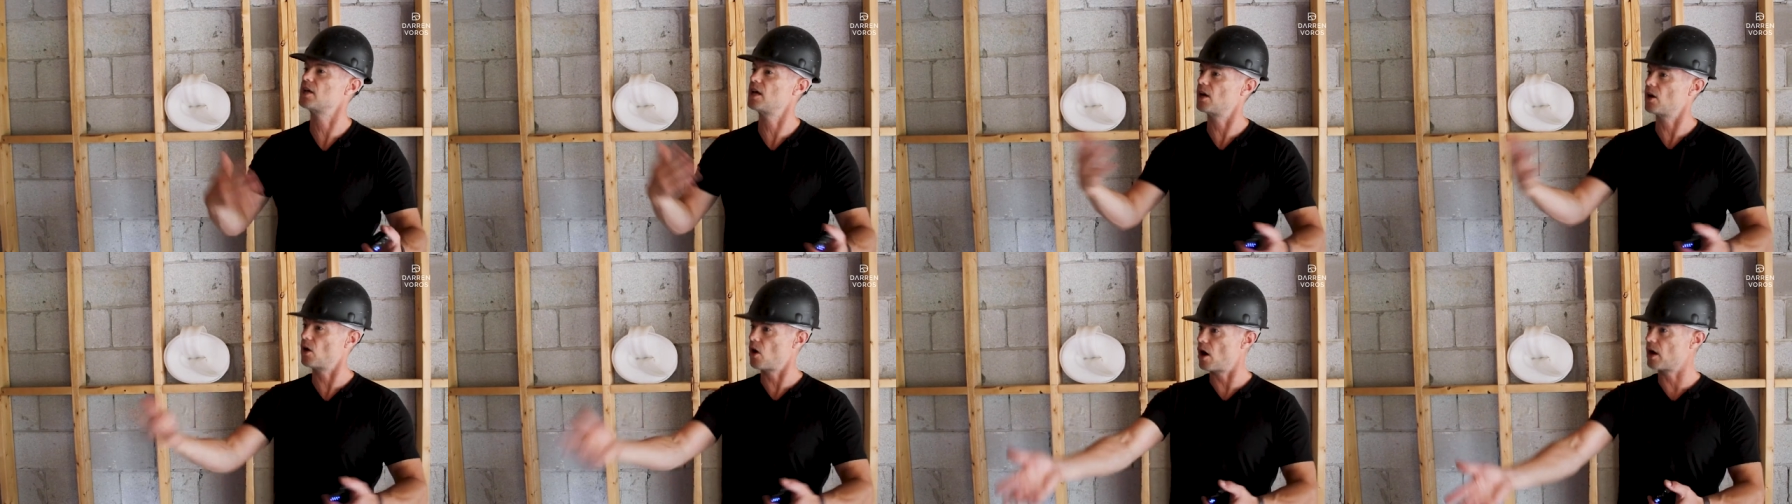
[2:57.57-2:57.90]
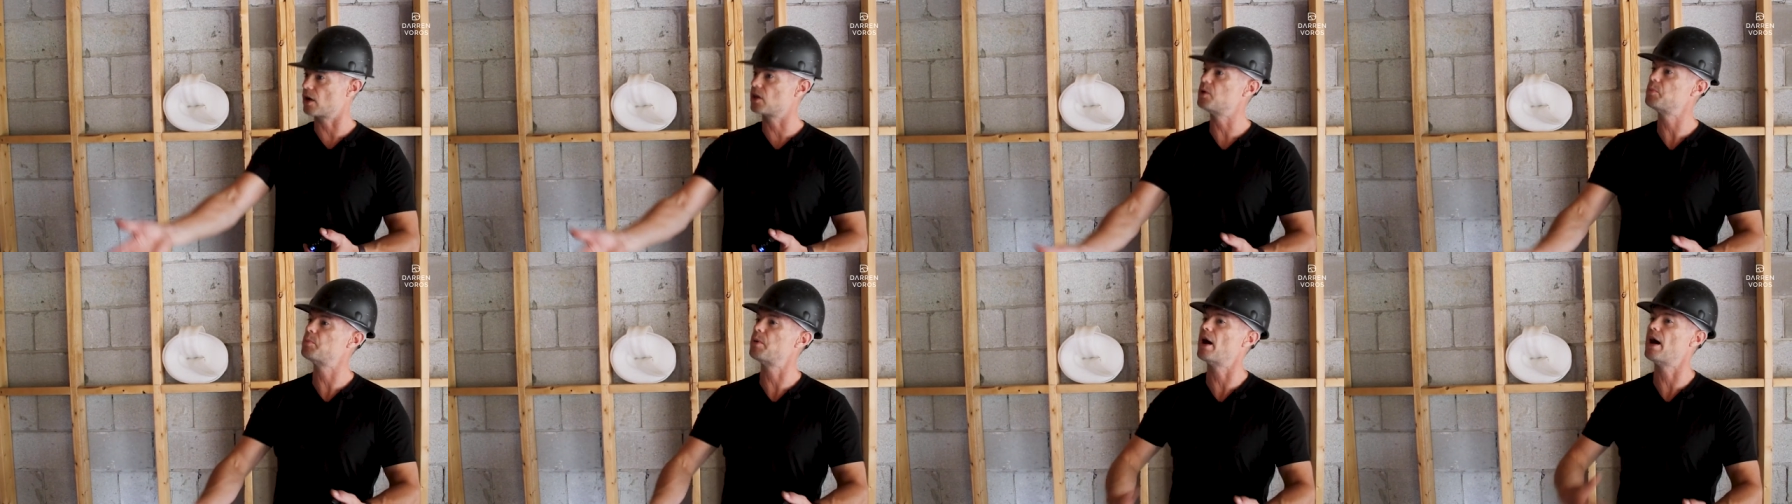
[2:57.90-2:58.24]
get it
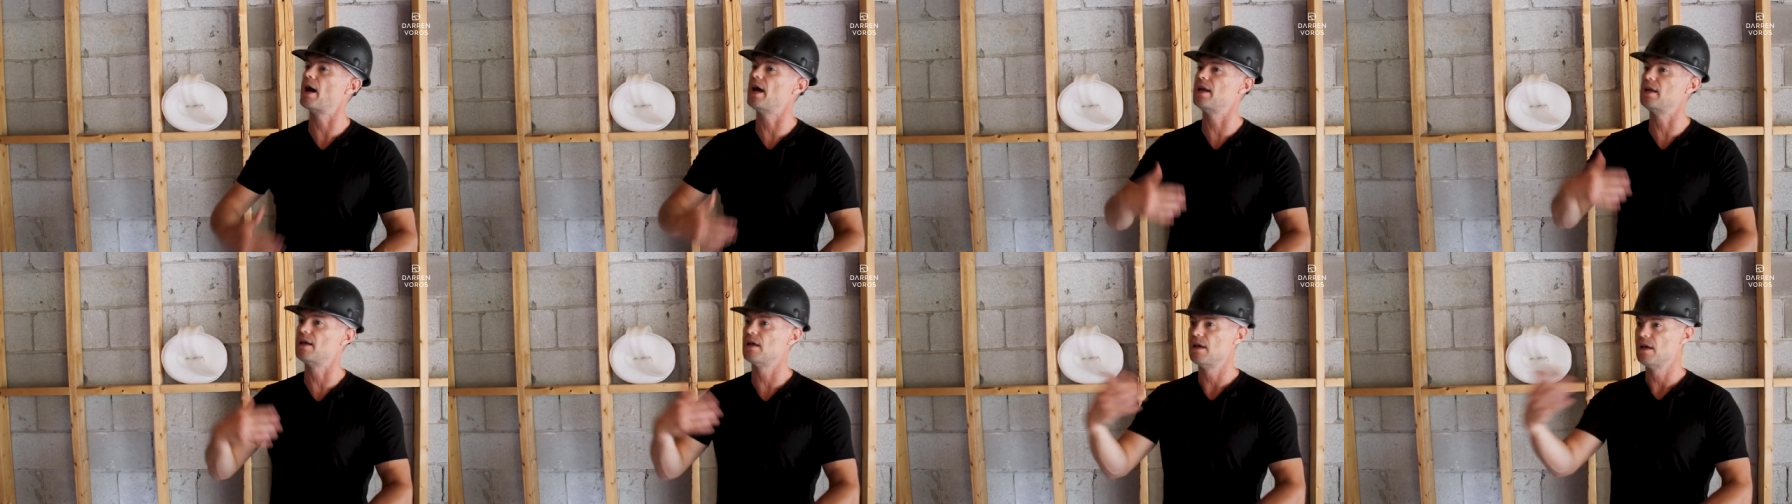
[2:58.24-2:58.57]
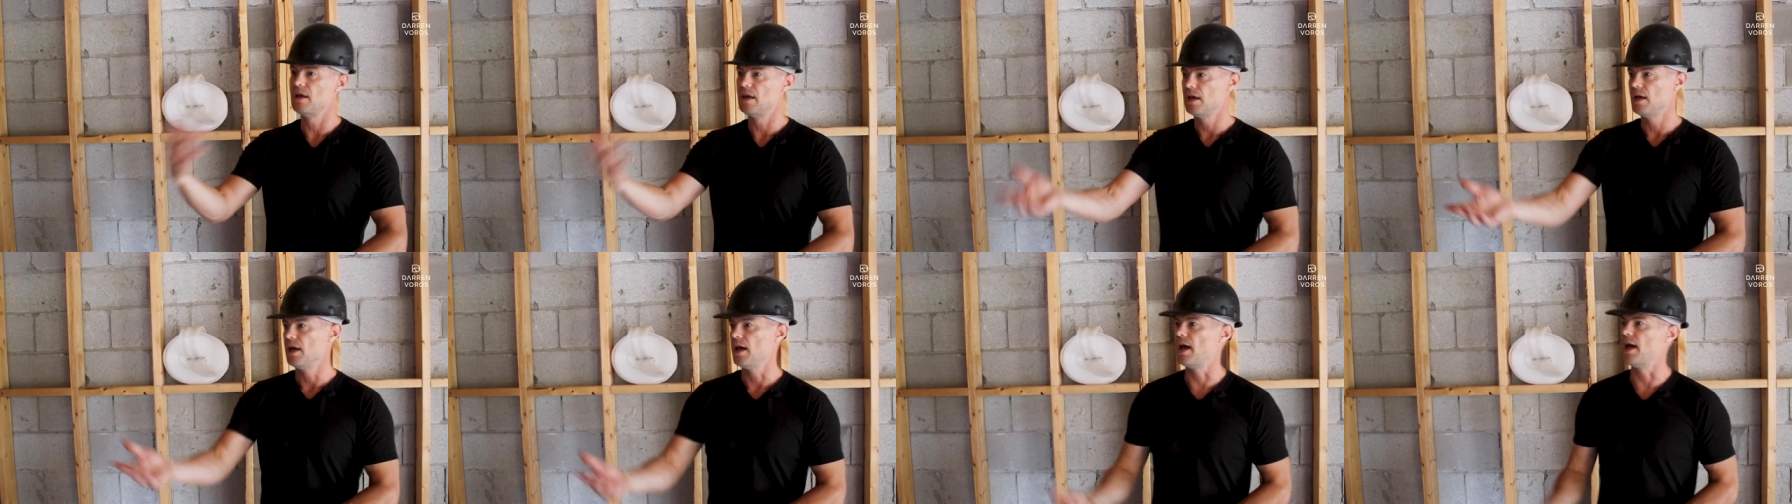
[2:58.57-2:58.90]
occupied,
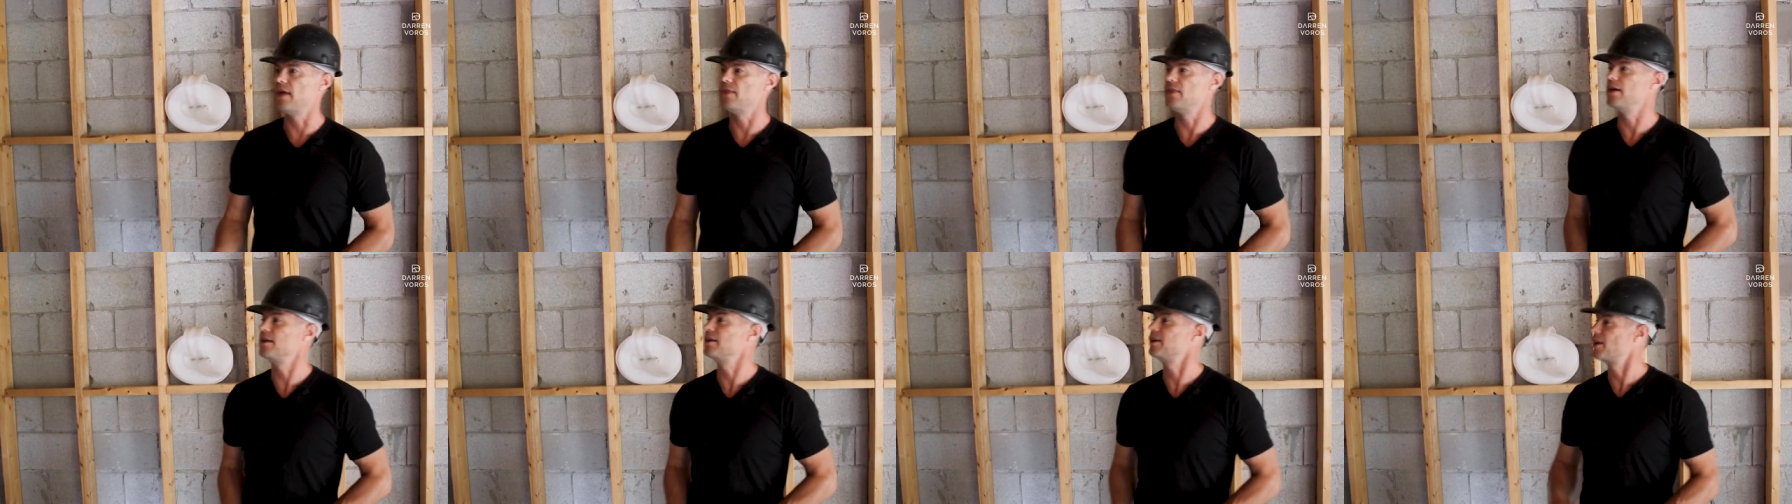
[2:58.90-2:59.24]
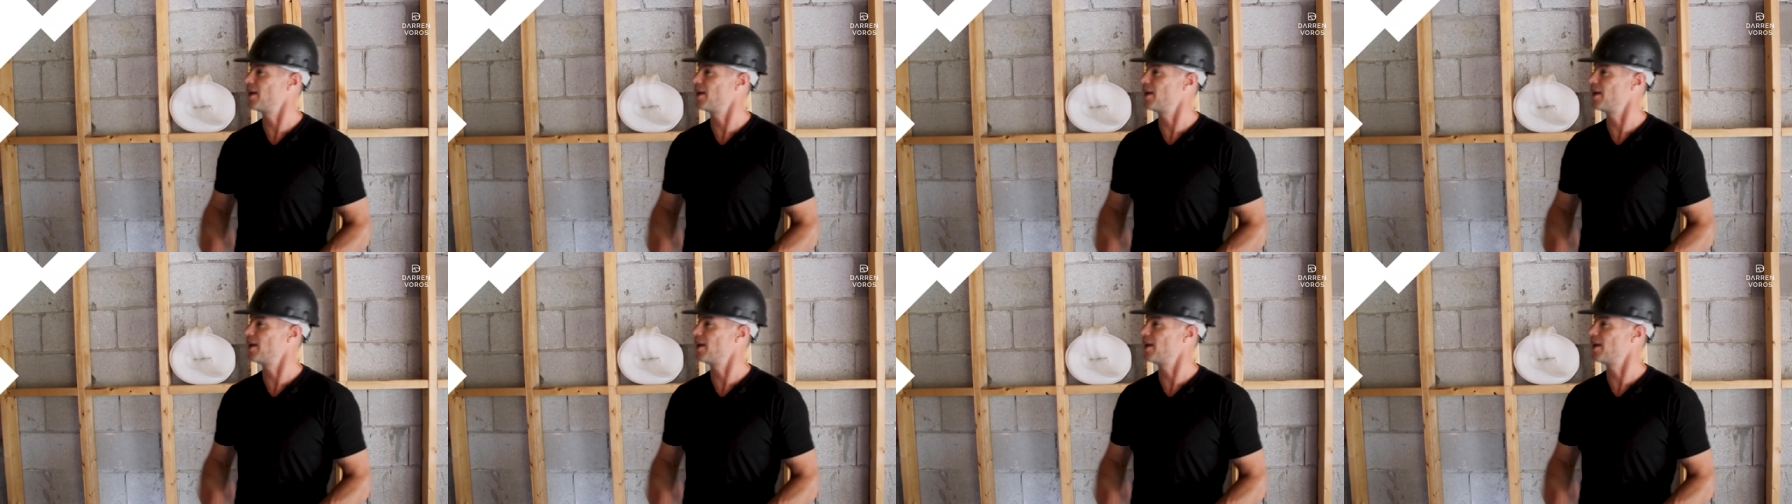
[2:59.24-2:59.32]
and then